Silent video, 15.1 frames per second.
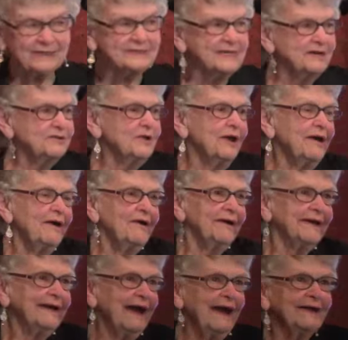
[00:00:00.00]
I'll tell you how
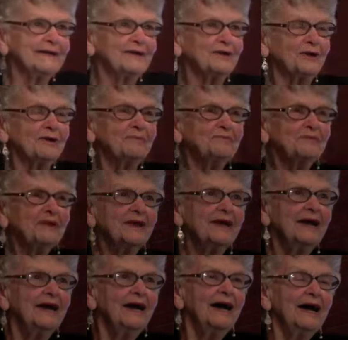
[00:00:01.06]
I got here.
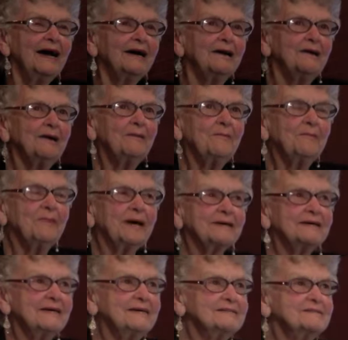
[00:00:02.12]
My
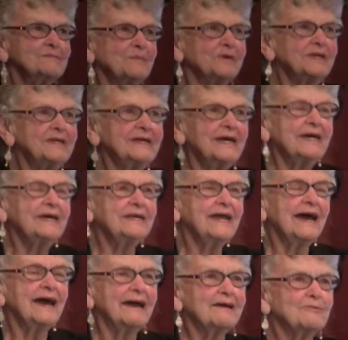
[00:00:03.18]
husband and
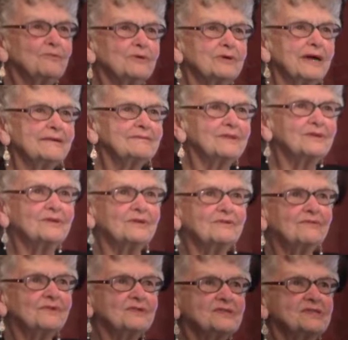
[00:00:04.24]
I were at the
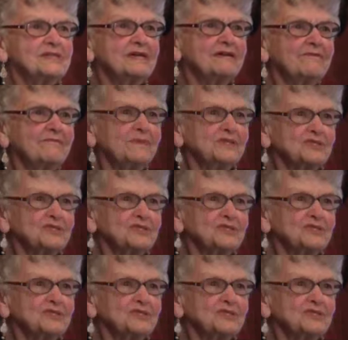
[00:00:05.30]
University of